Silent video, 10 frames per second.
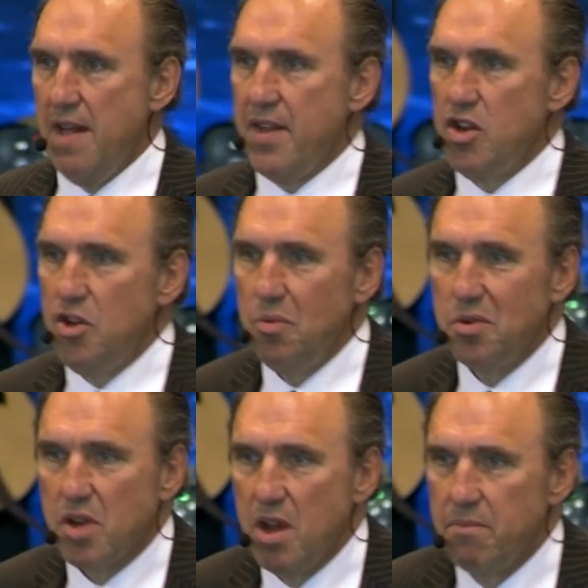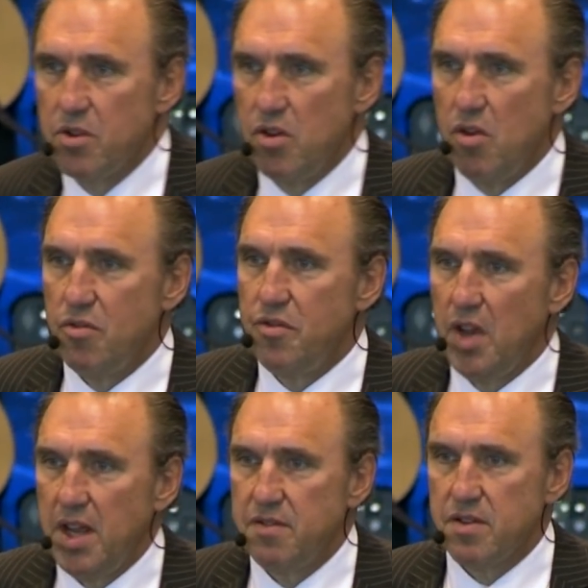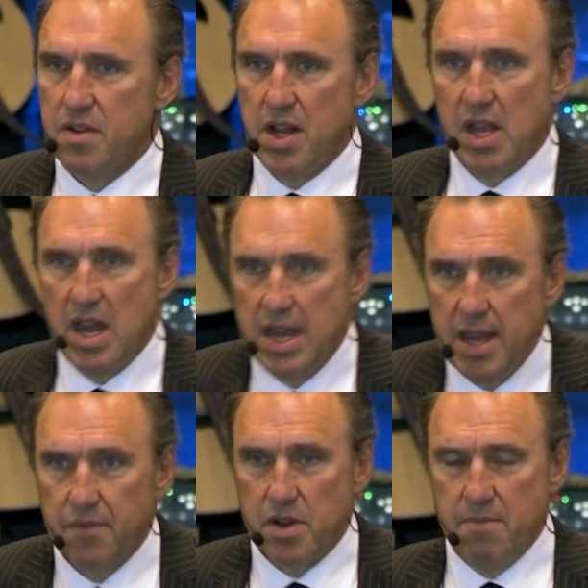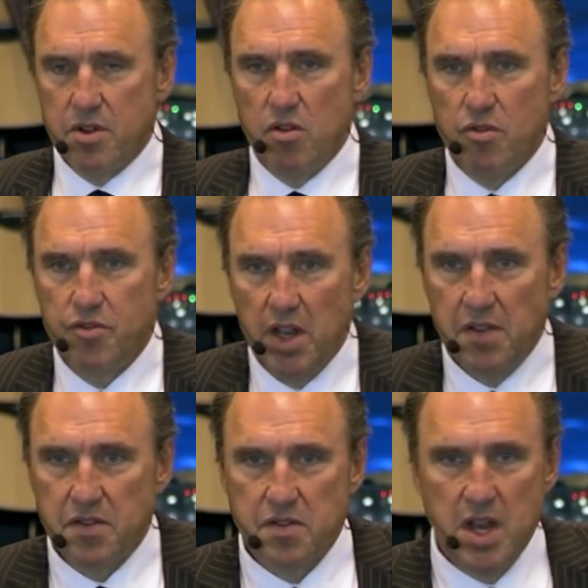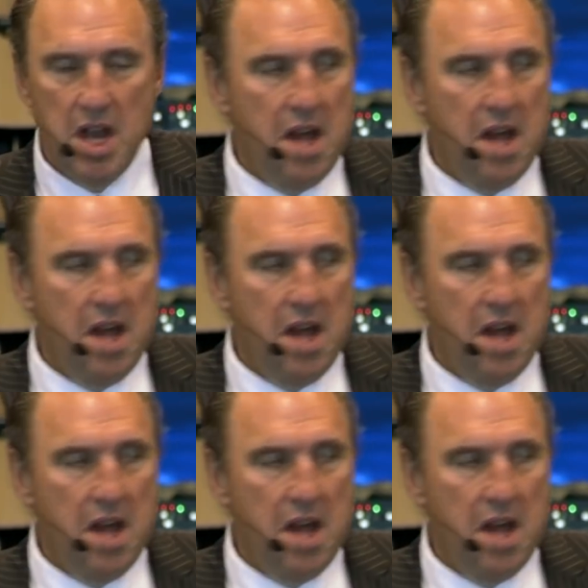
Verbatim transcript: that you will come to know Jesus like I have come to know Jesus.